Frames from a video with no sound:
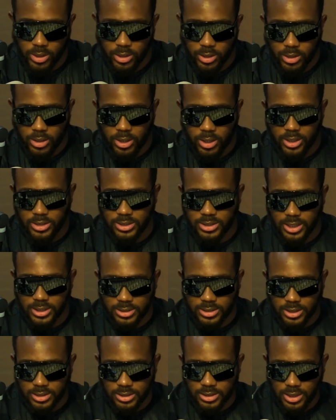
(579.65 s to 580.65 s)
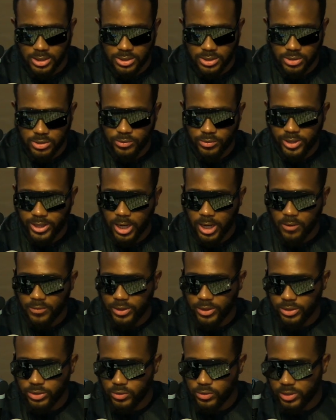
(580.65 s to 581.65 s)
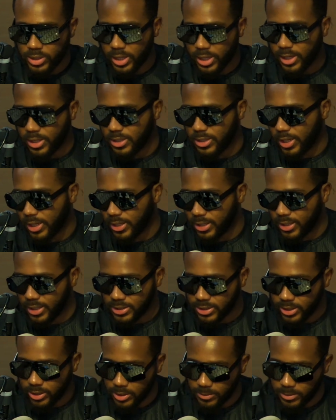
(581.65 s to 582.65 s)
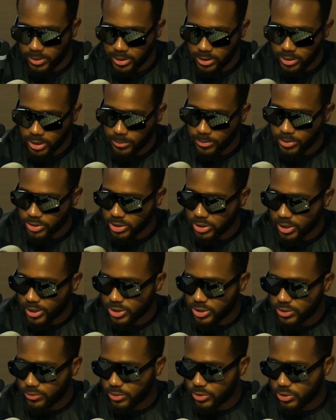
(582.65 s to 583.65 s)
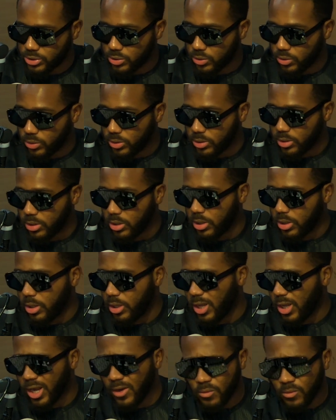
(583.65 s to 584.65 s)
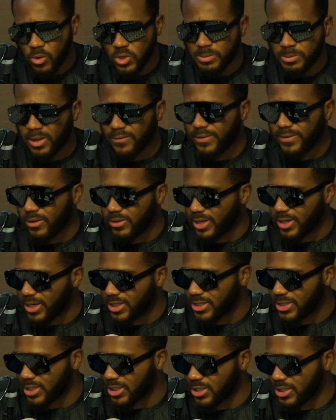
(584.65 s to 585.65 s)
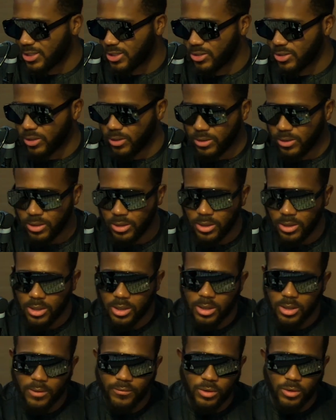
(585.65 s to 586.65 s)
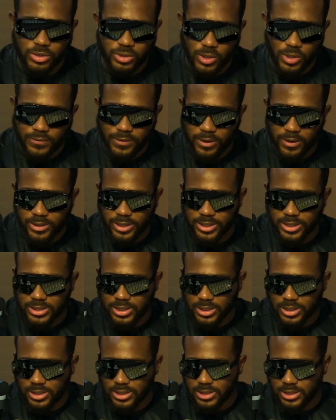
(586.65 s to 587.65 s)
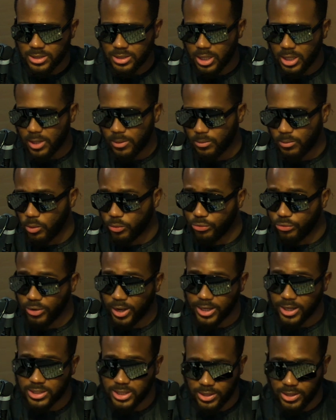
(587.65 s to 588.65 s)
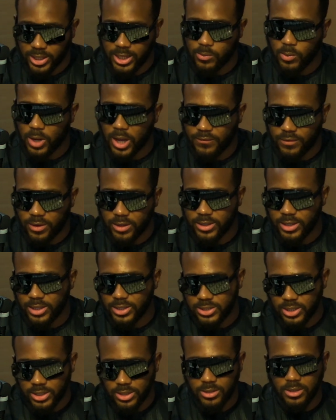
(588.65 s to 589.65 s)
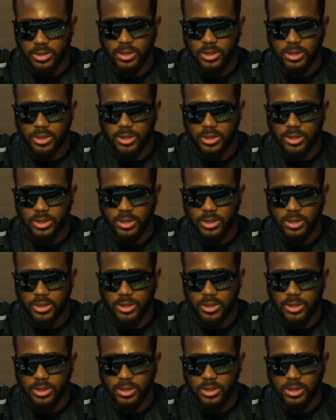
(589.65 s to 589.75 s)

is already out there in UK, and it's going to be coming to Nigeria soon. And of course, my foundations, got two foundations, three actually, the Kiddwaya Foundation,